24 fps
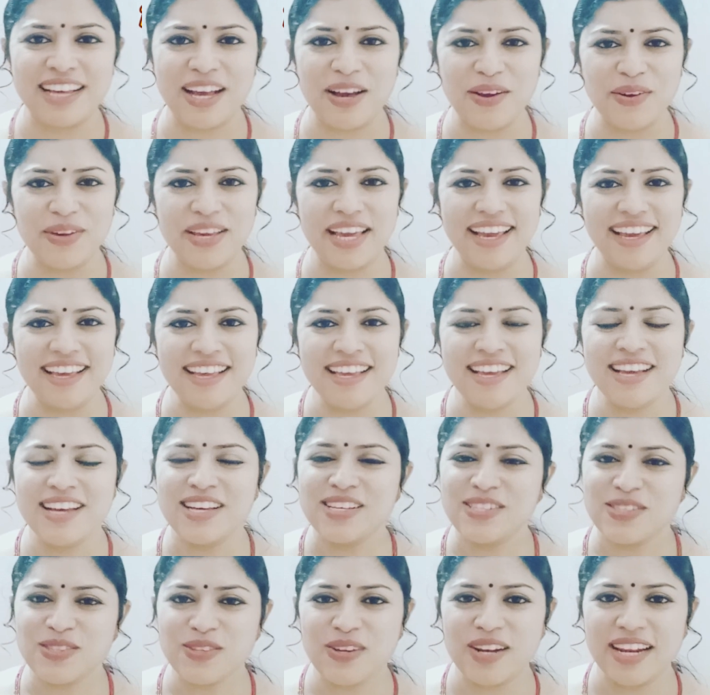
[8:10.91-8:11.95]
Okay,
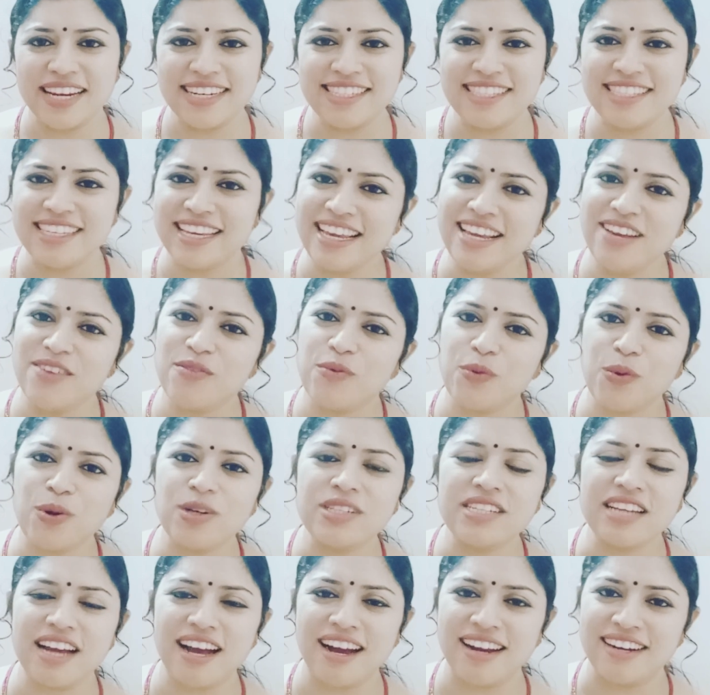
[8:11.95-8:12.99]
so let's see
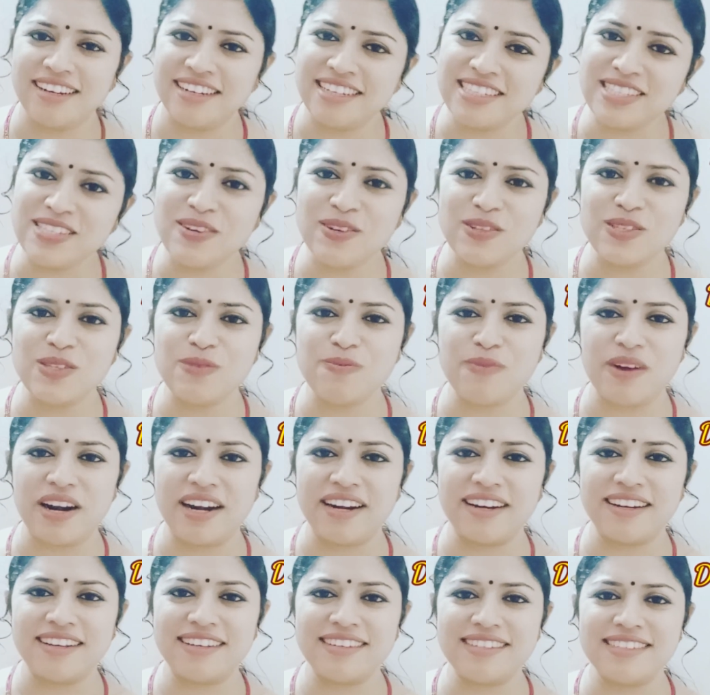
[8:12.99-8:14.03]
what are discourse
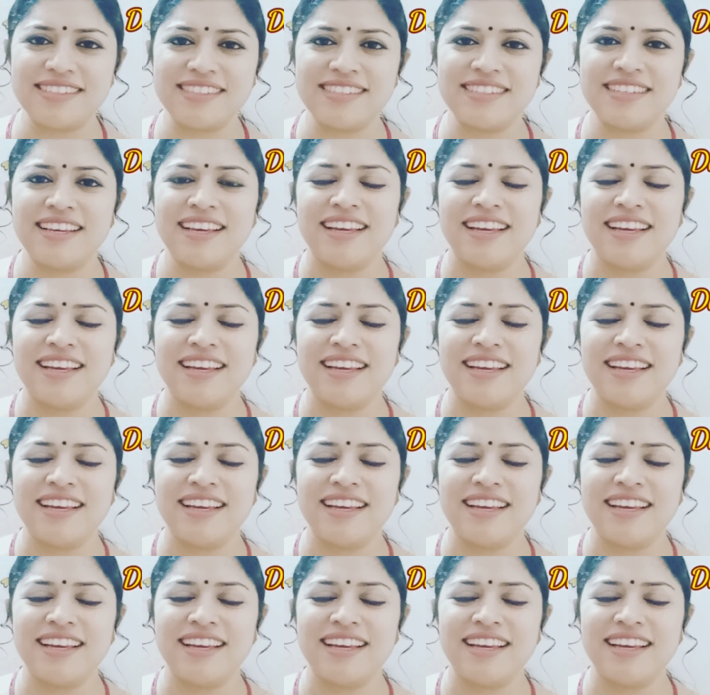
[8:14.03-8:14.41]
markers.